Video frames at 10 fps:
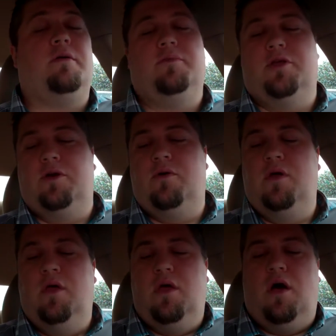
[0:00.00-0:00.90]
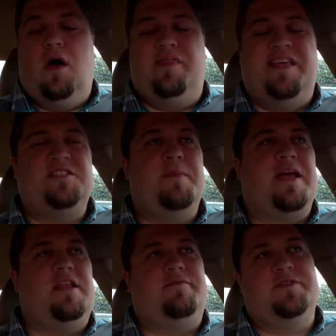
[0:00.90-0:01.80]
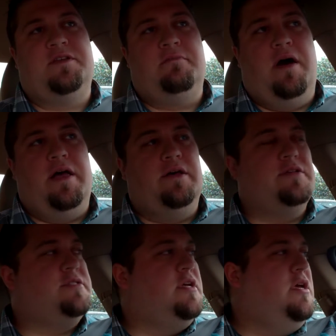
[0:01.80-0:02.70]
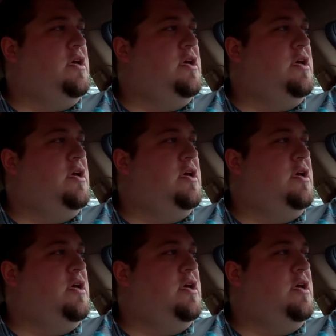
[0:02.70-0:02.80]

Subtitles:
and Blue, These Magnificent Miles.